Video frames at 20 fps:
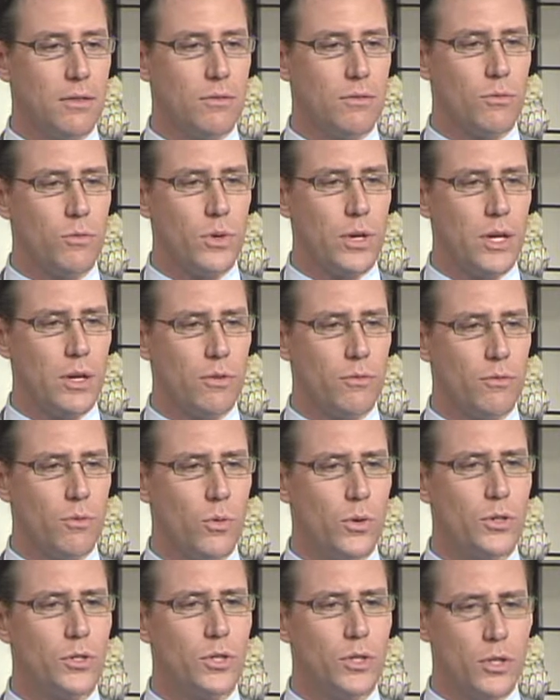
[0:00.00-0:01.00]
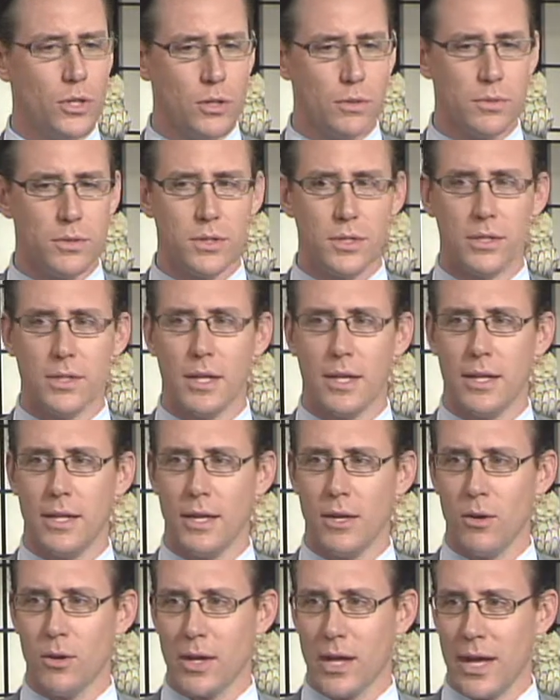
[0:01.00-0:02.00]
3 or 4 terms.
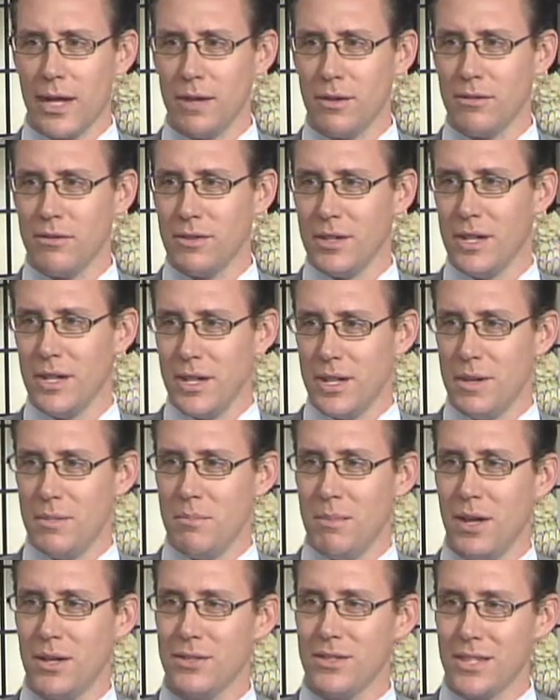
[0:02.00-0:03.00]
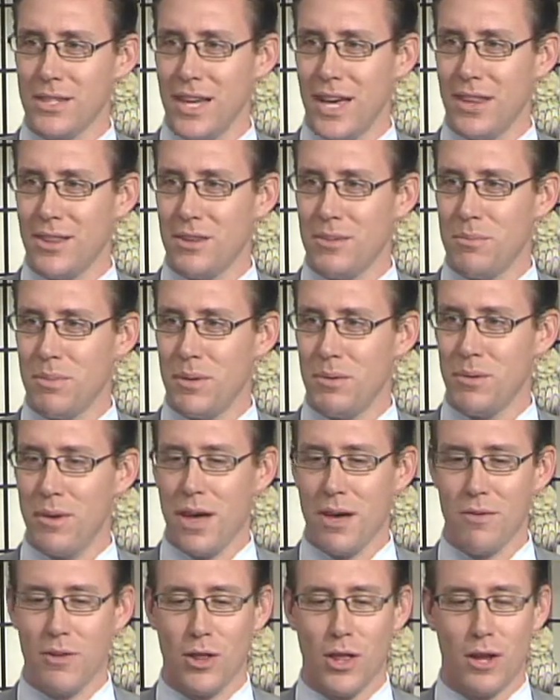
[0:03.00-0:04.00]
They all kind of melt together, but we're
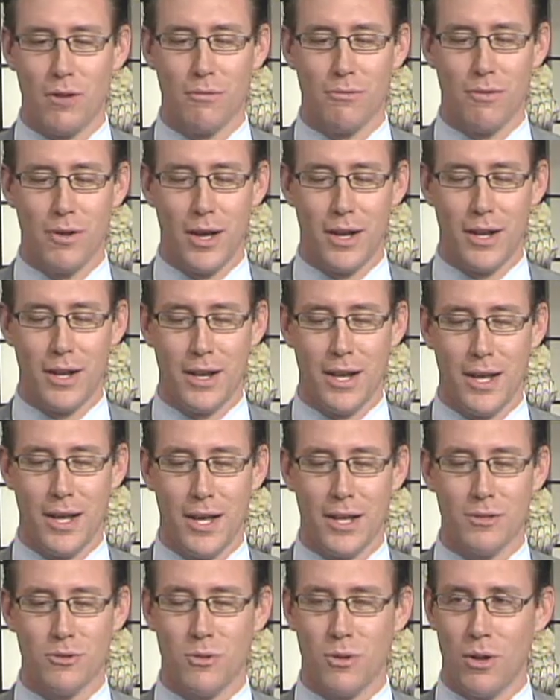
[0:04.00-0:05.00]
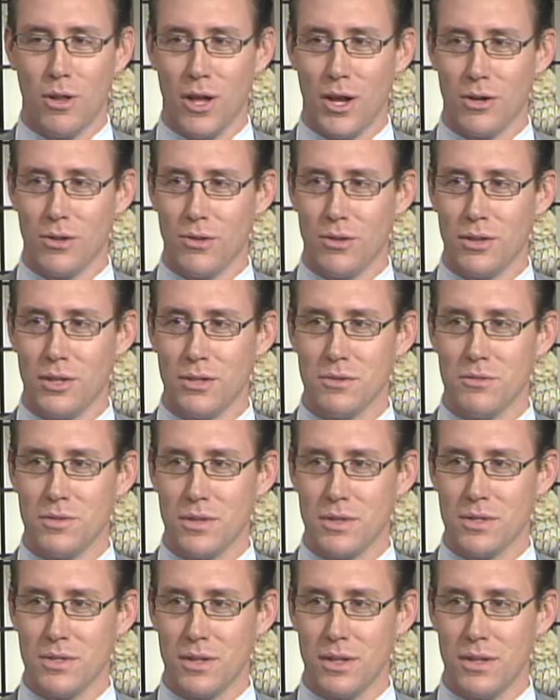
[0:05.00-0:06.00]
having a lot of fun, doing a lot of good things for
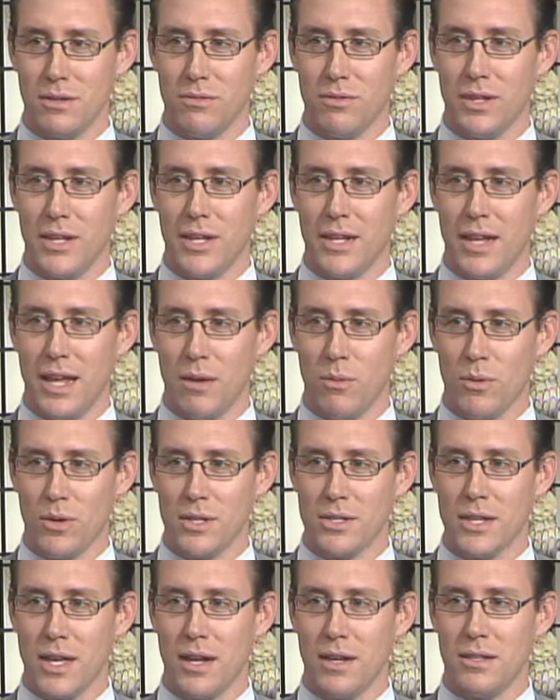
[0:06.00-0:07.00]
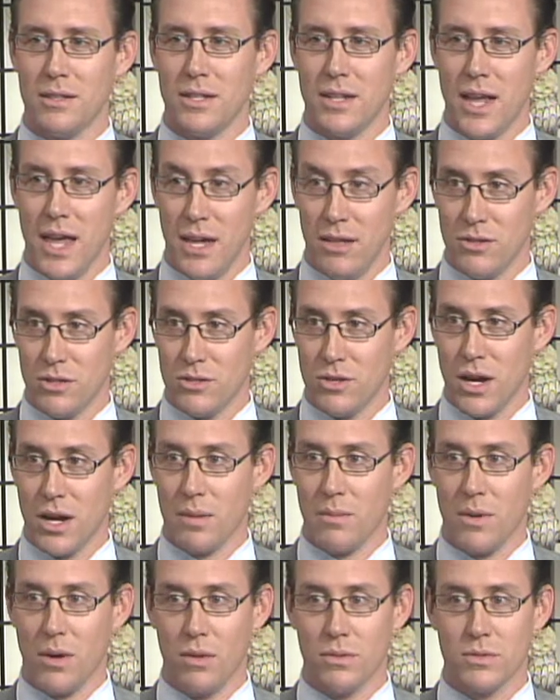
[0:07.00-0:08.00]
the city of Lynn, and we're excited today to
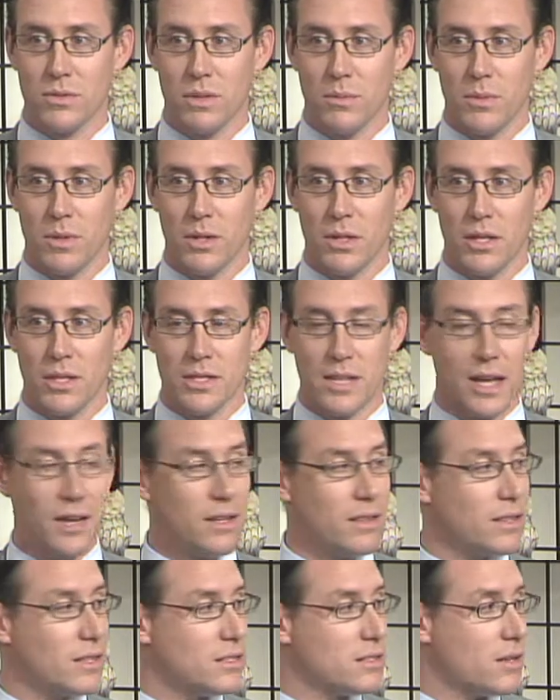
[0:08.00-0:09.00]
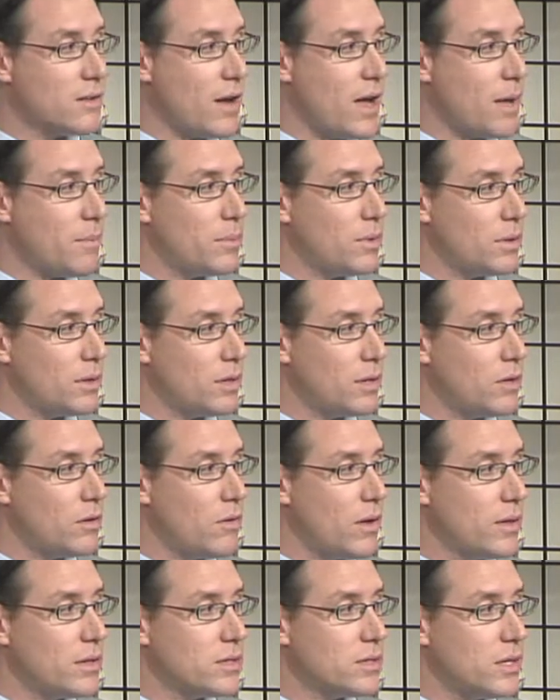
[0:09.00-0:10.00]
talk about some of the exciting things that are happening in and
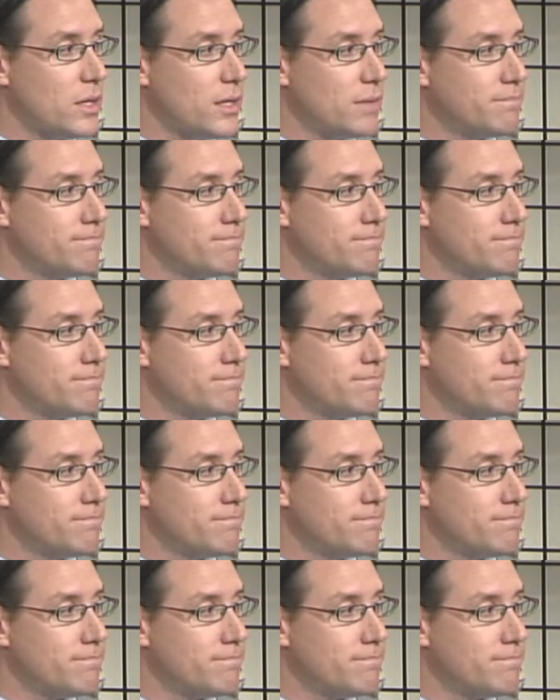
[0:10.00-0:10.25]
around the city.